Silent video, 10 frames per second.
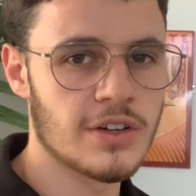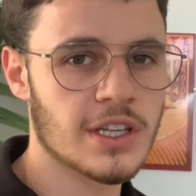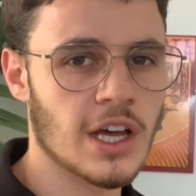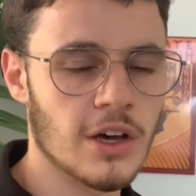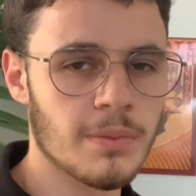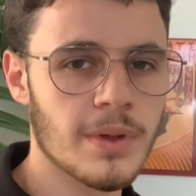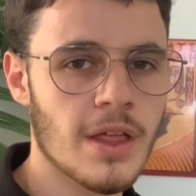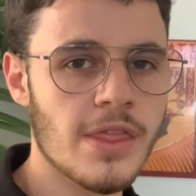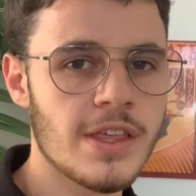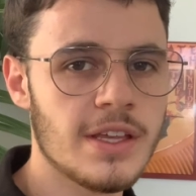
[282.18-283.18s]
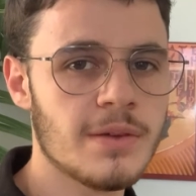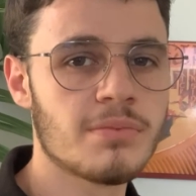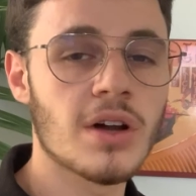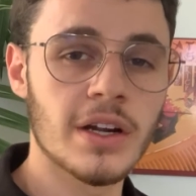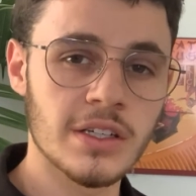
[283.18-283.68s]
to help the
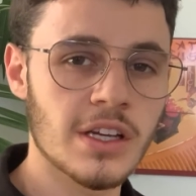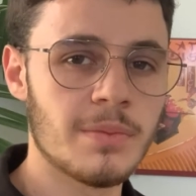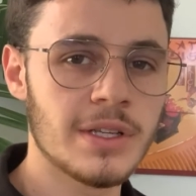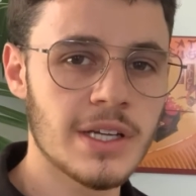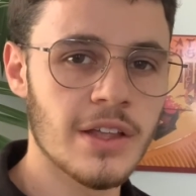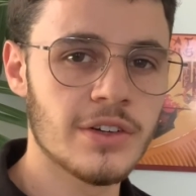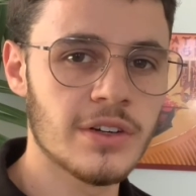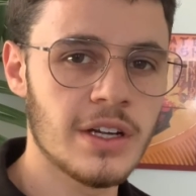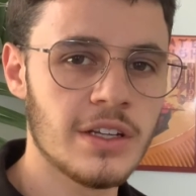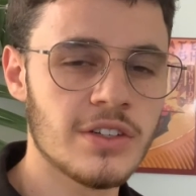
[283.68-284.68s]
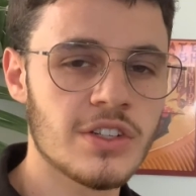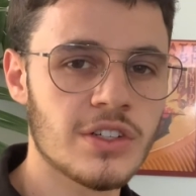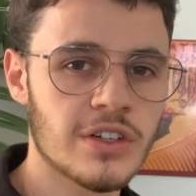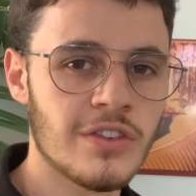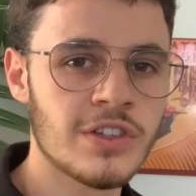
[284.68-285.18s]
product come together, and it
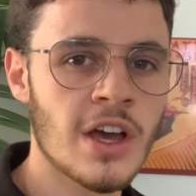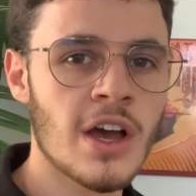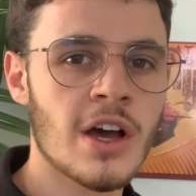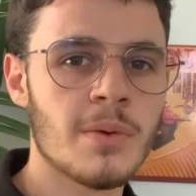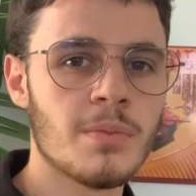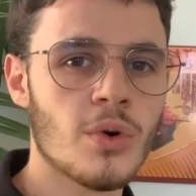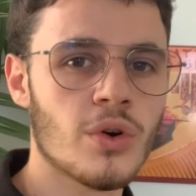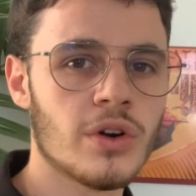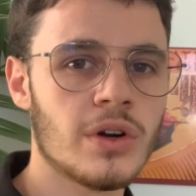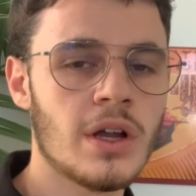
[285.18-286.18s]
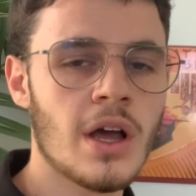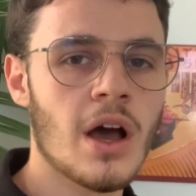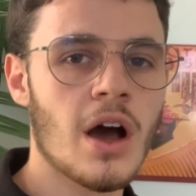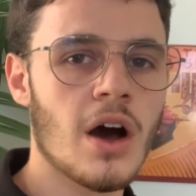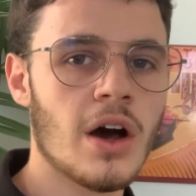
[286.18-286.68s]
serves more
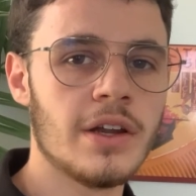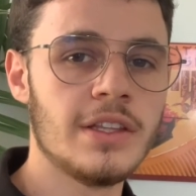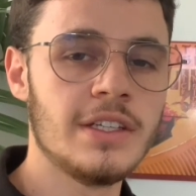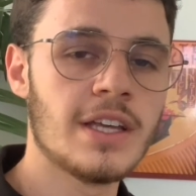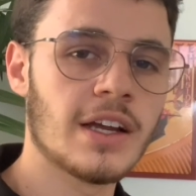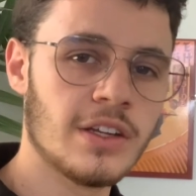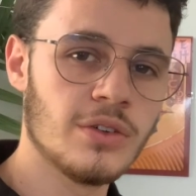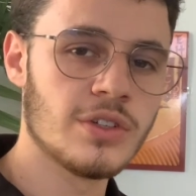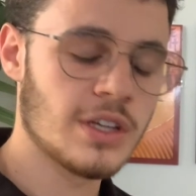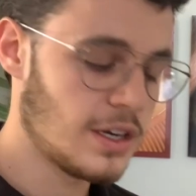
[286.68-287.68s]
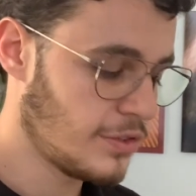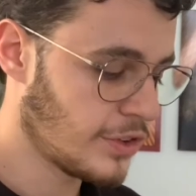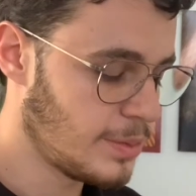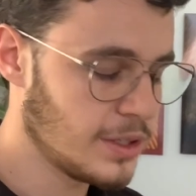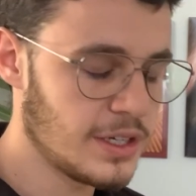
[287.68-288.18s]
on the technical side of
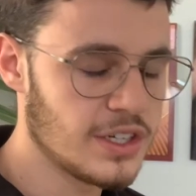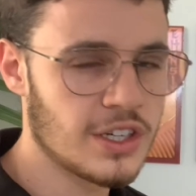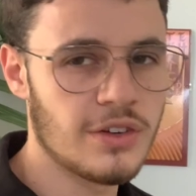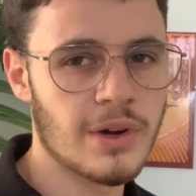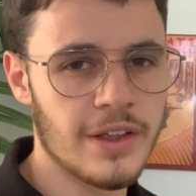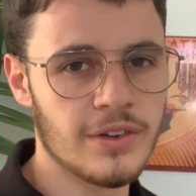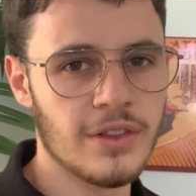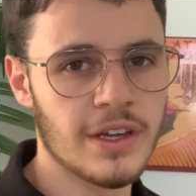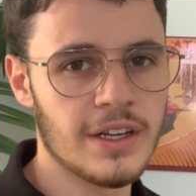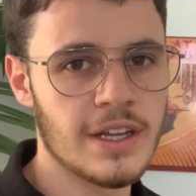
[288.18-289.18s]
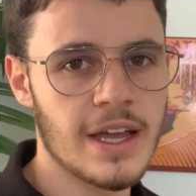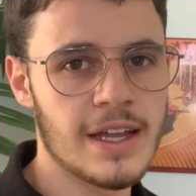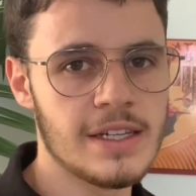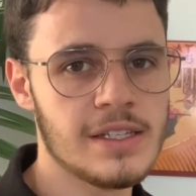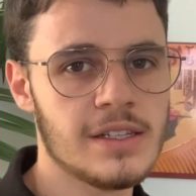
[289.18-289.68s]
formulation rather than
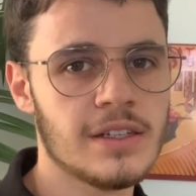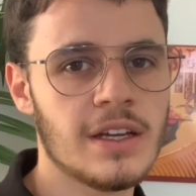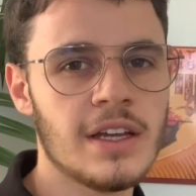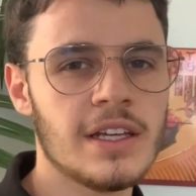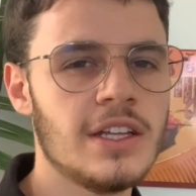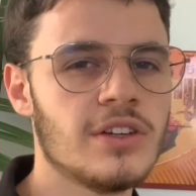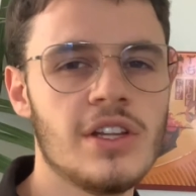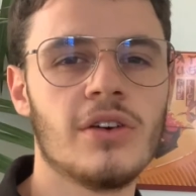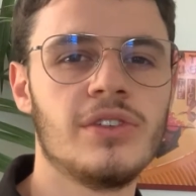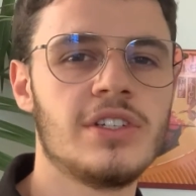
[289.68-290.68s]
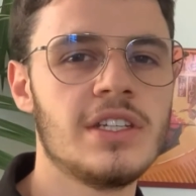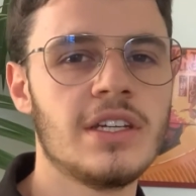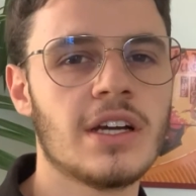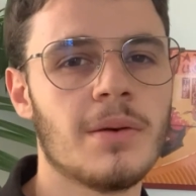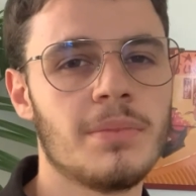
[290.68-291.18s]
any, you don't see
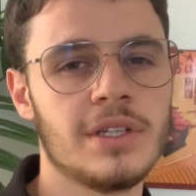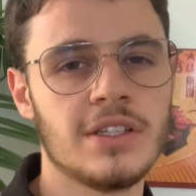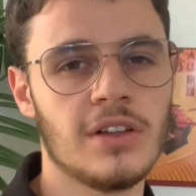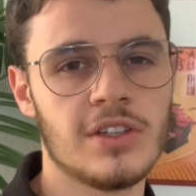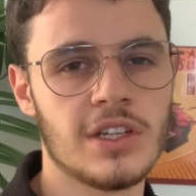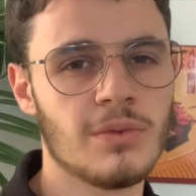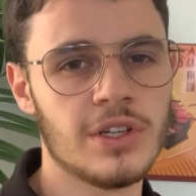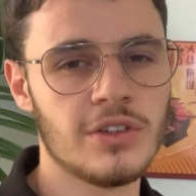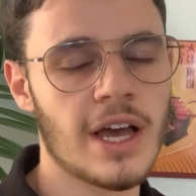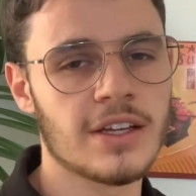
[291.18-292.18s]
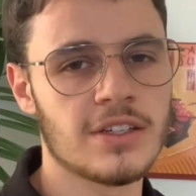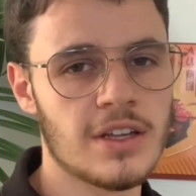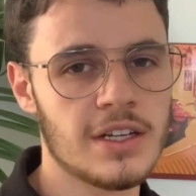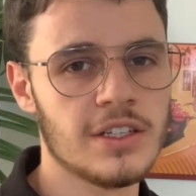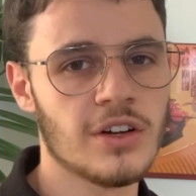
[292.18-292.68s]
companies listing
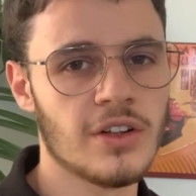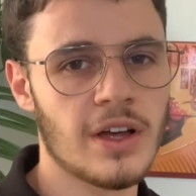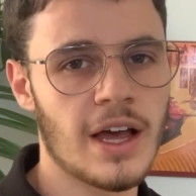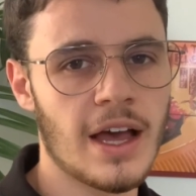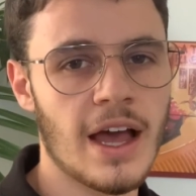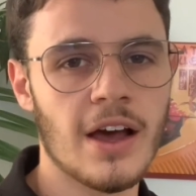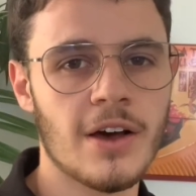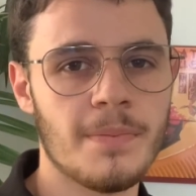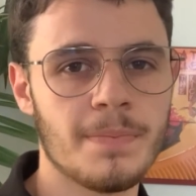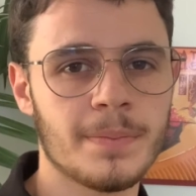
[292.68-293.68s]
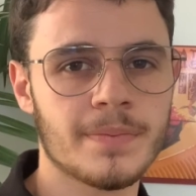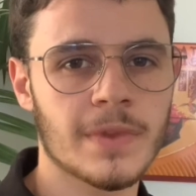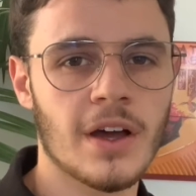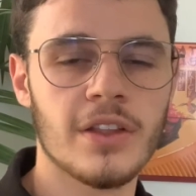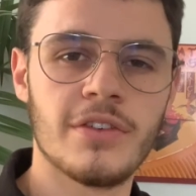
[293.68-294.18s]
1,2-hexanediol
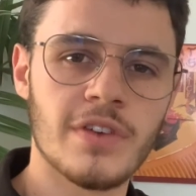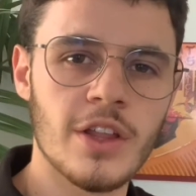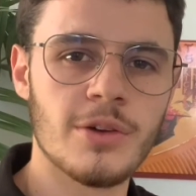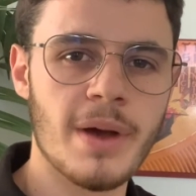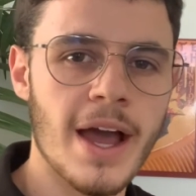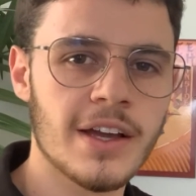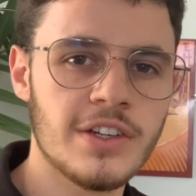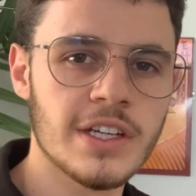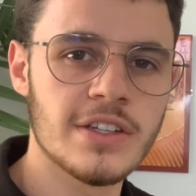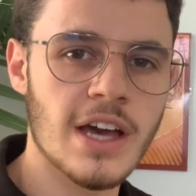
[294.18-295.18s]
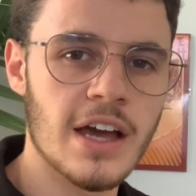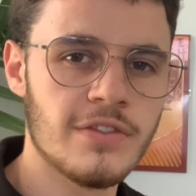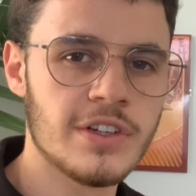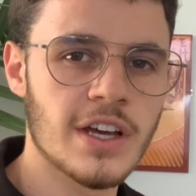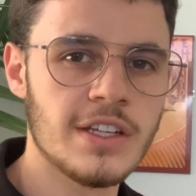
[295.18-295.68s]
on the front of their packaging as
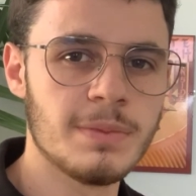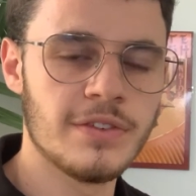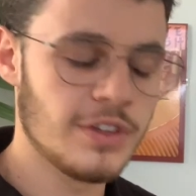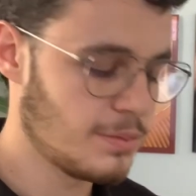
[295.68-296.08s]
advertisement for the